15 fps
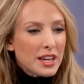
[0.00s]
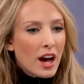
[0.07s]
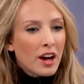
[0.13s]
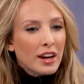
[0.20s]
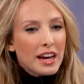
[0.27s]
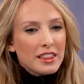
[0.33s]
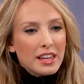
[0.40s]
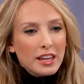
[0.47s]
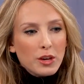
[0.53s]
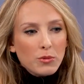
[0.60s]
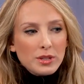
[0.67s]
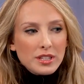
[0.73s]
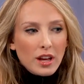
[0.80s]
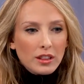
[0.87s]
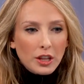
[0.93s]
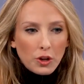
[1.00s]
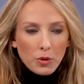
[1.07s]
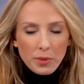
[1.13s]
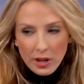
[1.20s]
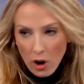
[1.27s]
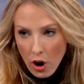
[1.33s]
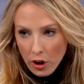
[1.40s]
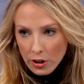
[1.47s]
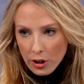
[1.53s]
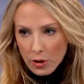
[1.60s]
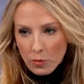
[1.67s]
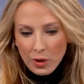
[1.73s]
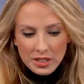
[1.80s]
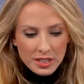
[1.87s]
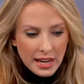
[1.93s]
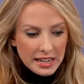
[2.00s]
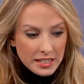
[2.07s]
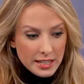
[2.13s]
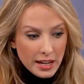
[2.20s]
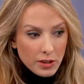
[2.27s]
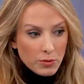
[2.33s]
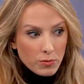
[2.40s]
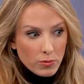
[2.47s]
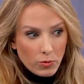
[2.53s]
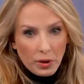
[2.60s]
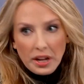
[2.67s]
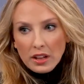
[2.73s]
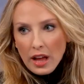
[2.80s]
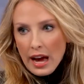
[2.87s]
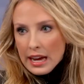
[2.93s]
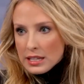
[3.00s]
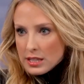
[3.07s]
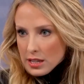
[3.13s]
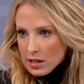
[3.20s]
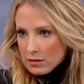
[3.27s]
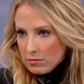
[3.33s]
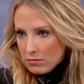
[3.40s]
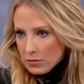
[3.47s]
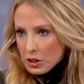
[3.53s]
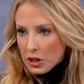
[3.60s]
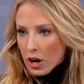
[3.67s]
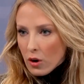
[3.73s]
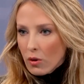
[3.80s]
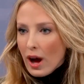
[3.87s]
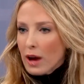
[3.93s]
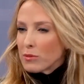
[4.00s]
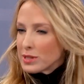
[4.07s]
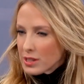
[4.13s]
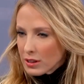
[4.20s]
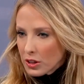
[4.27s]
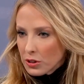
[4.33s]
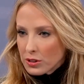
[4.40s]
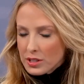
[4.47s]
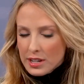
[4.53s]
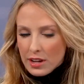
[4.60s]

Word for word: was young, I think it was a little bit harder once I did realize that, you know, I was a little